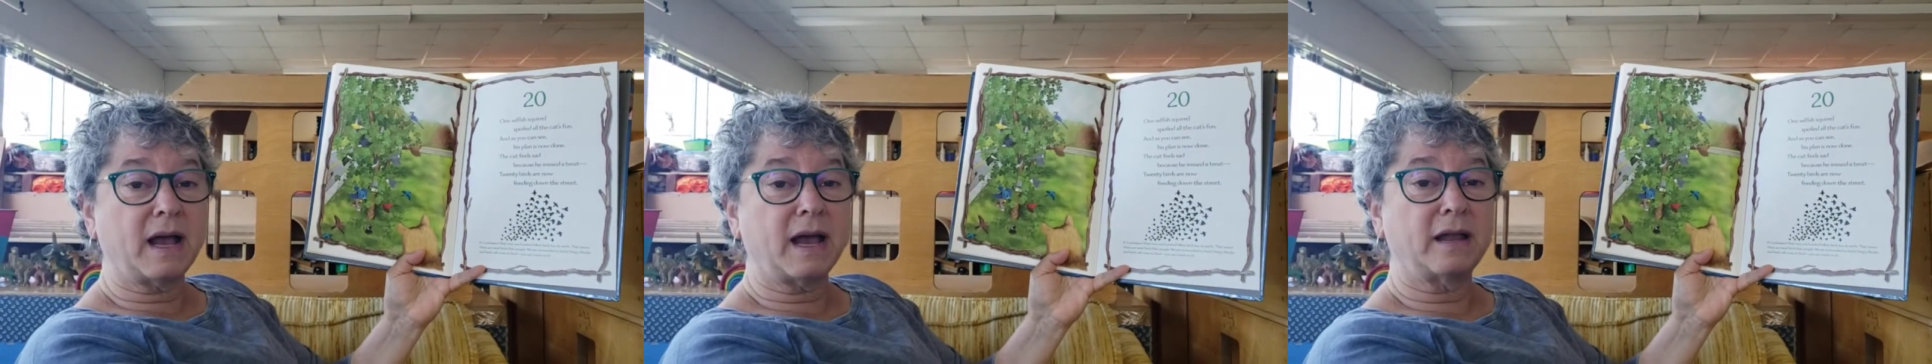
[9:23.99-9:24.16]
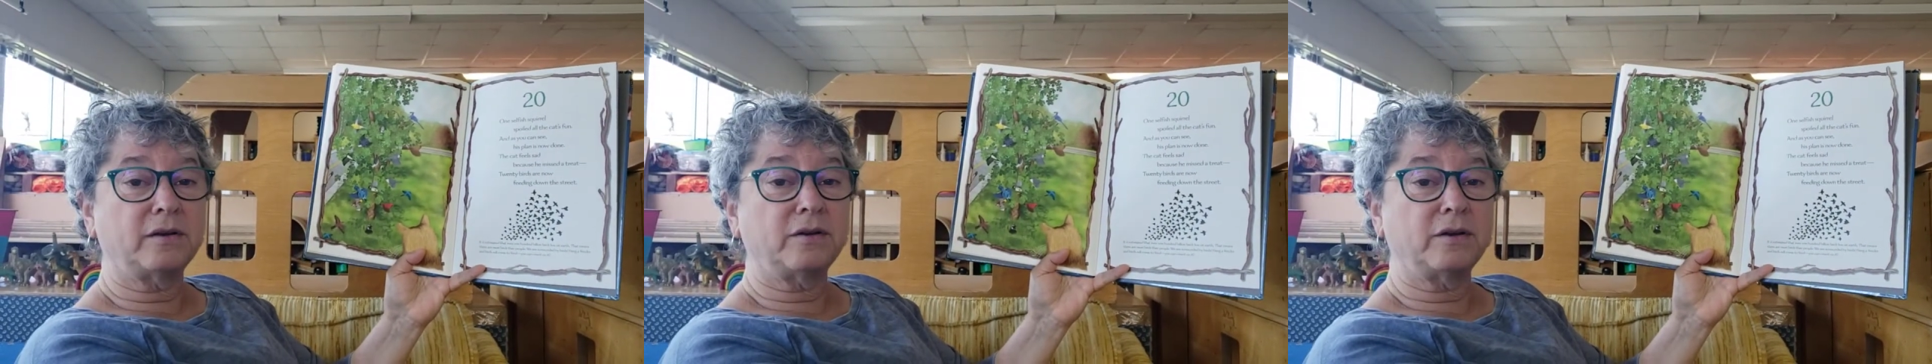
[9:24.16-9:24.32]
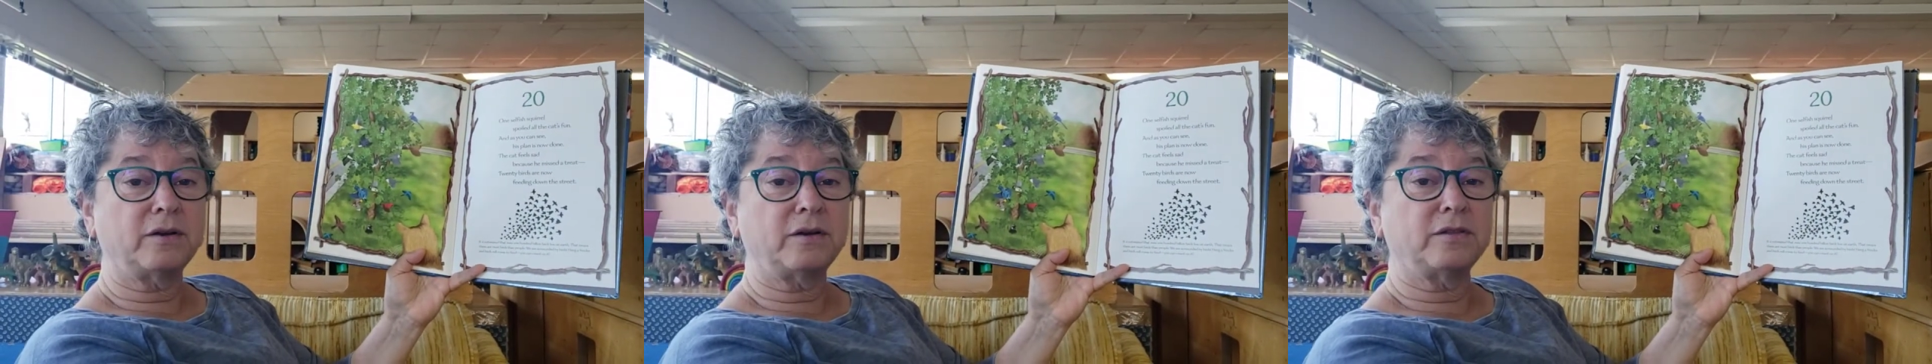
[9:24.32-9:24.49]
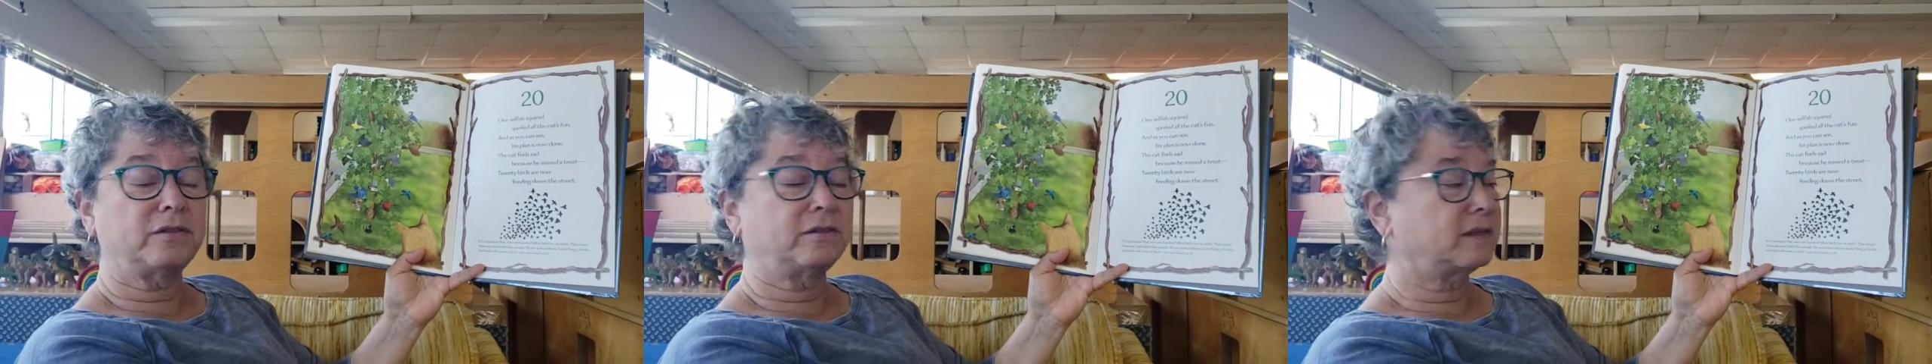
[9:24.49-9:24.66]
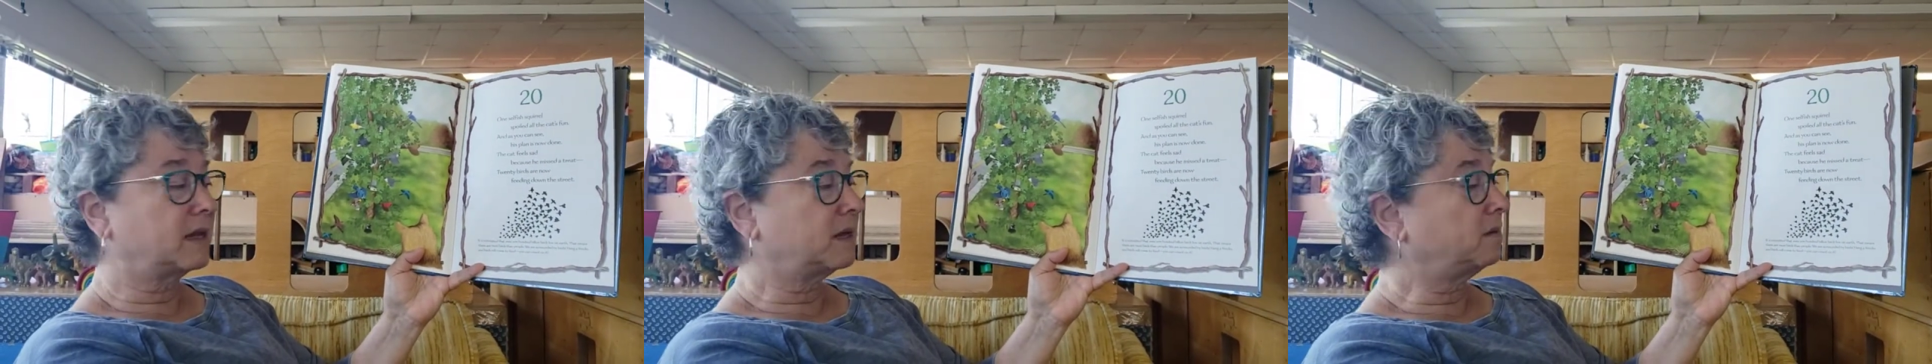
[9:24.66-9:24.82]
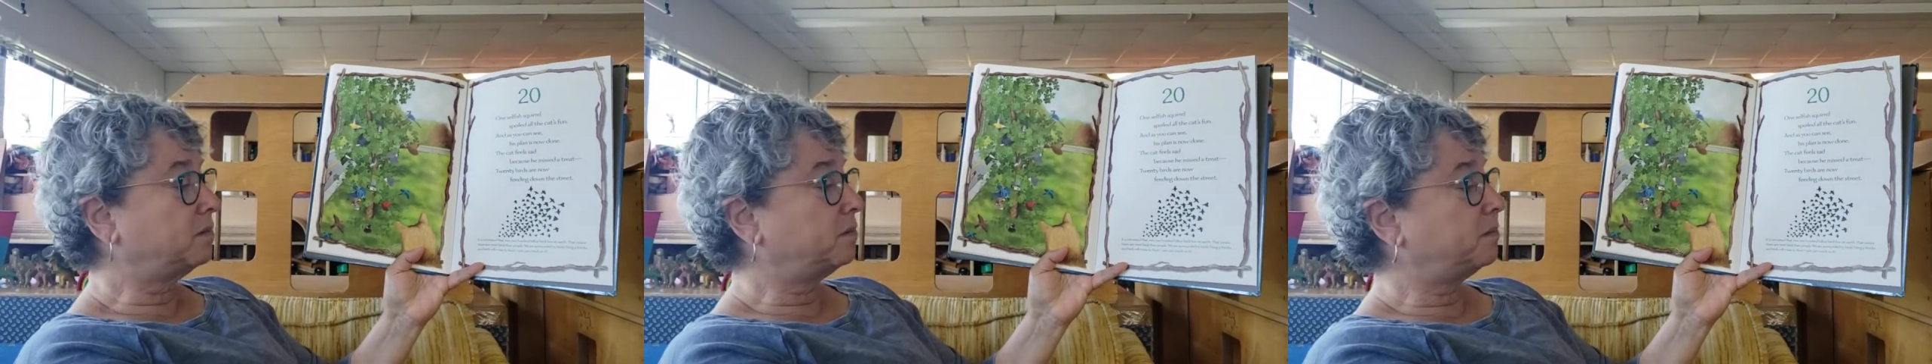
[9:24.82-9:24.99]
on Earth
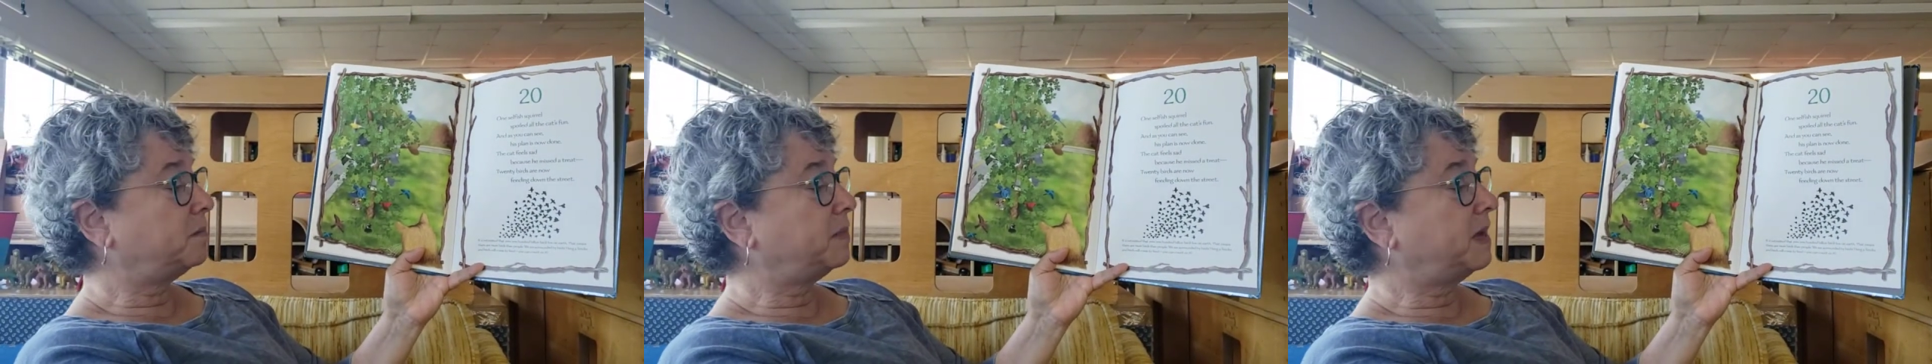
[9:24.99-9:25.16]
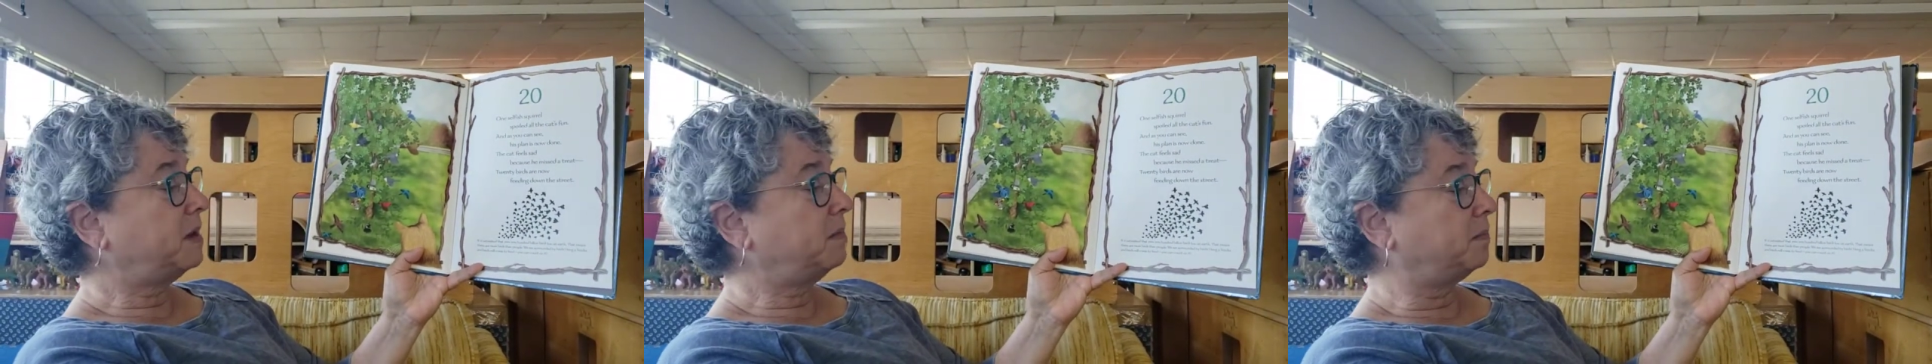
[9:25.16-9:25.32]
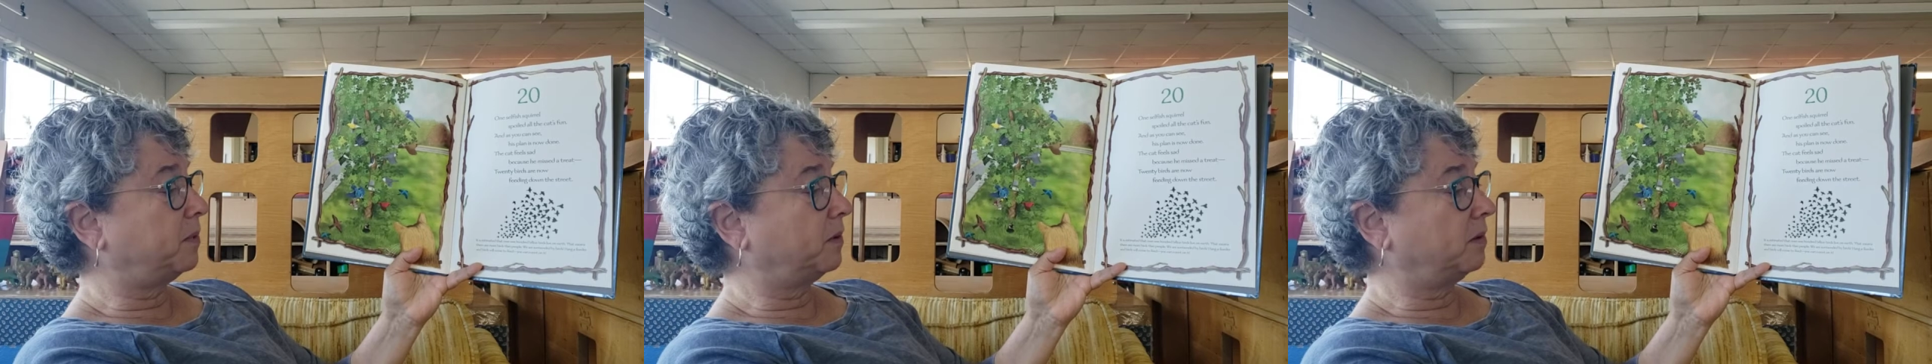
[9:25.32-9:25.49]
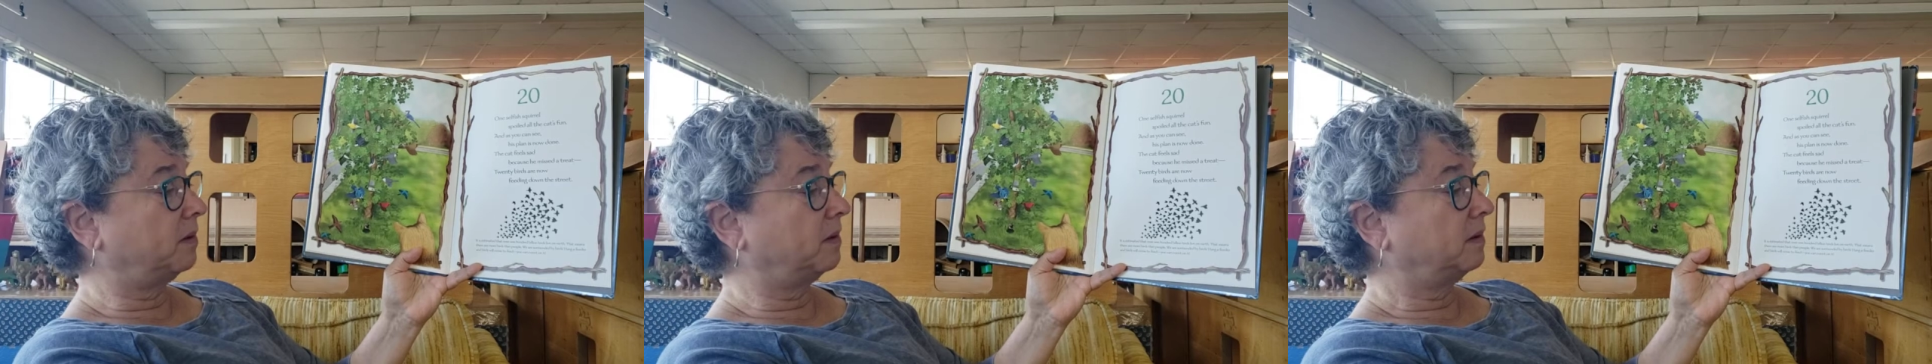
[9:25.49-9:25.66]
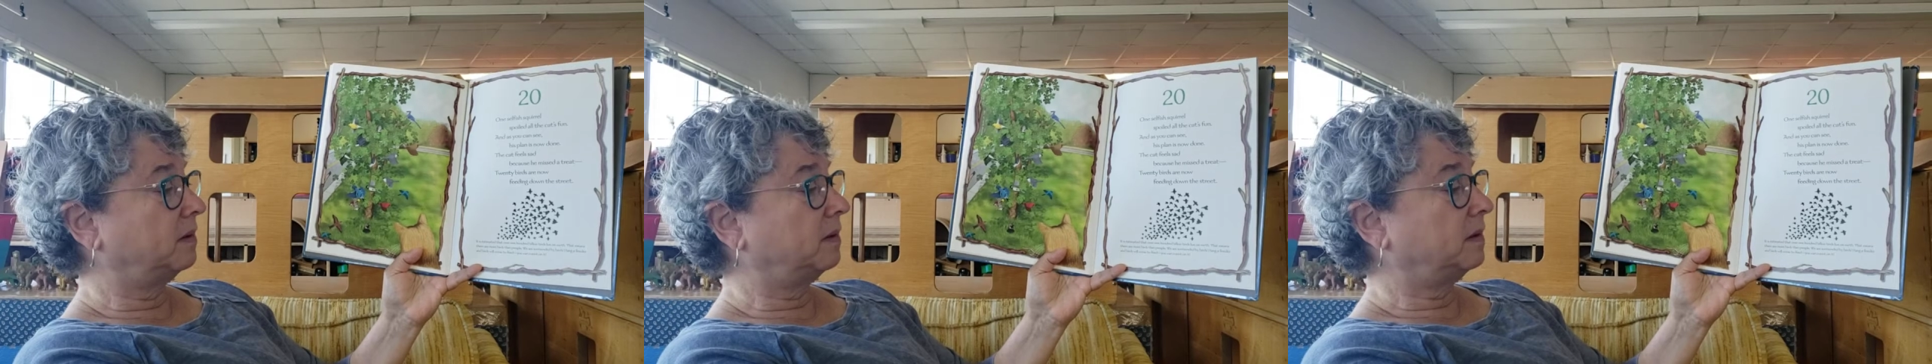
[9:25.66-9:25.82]
than people.